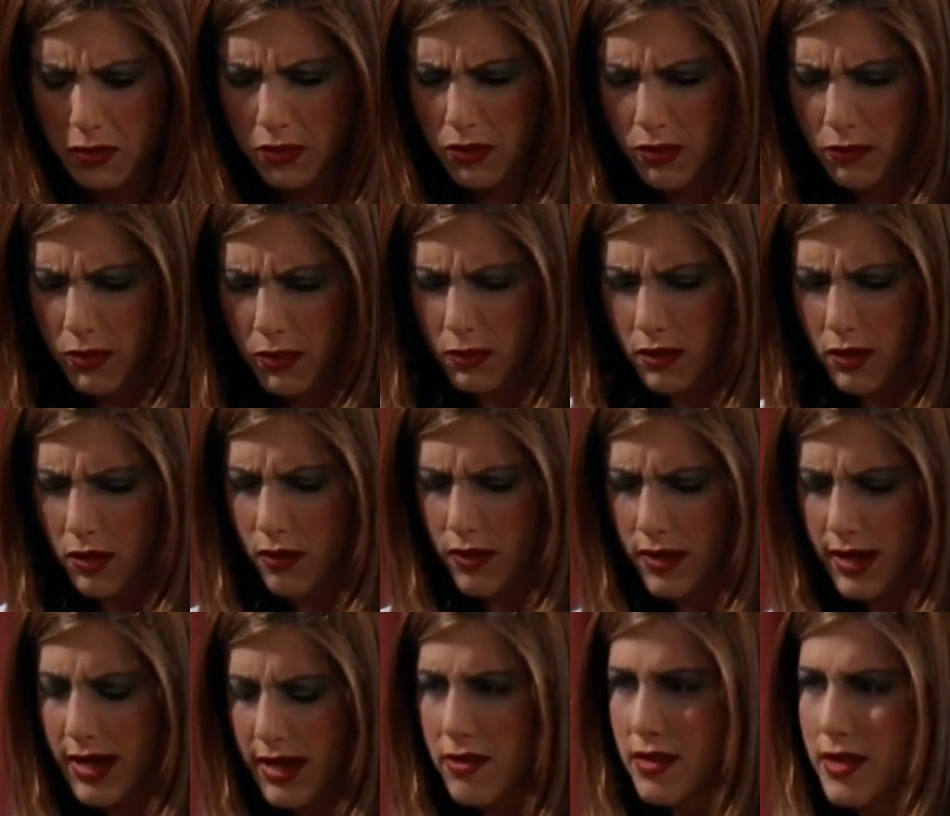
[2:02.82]
we were, we were
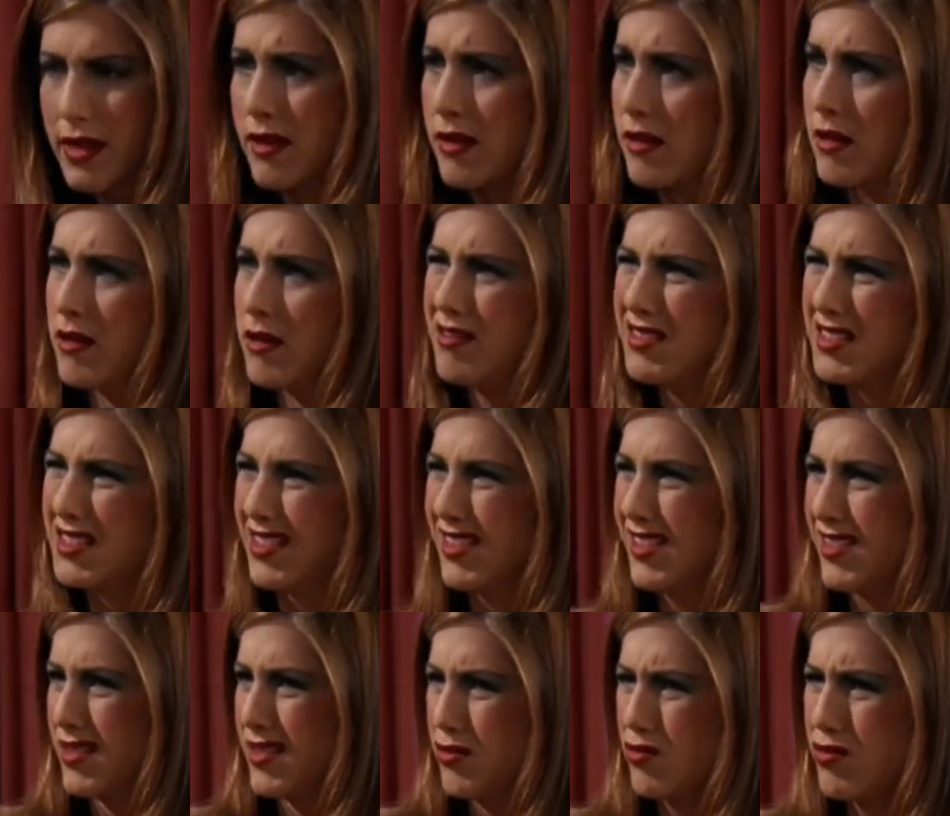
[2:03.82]
going out there now. I
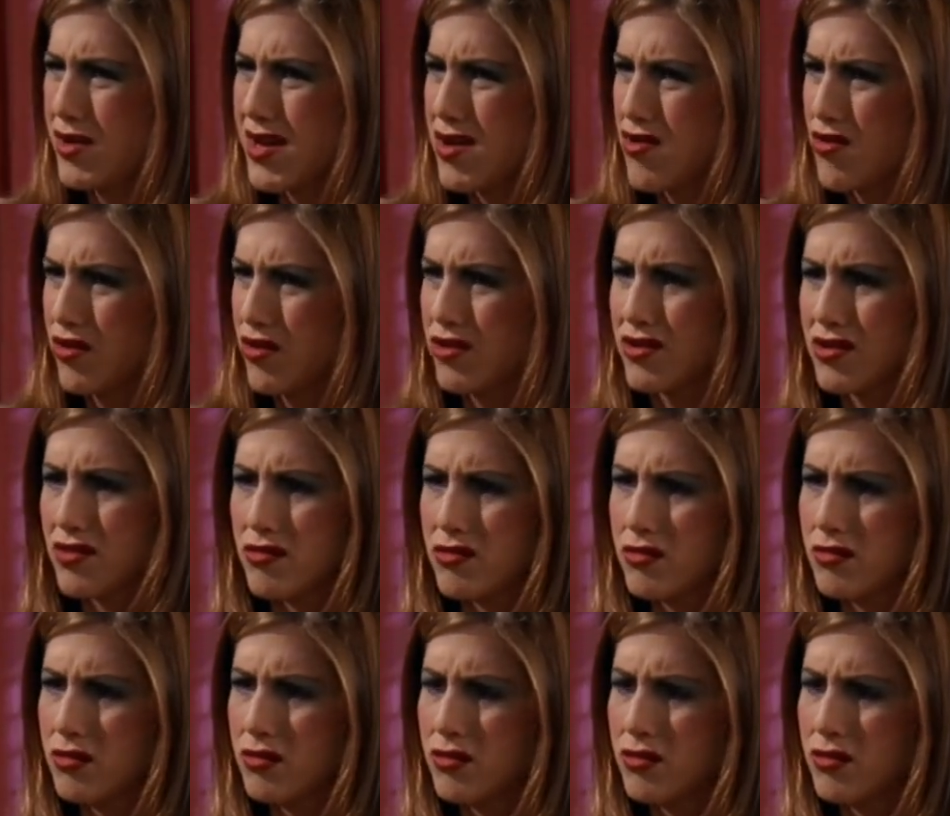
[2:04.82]
think it's weird.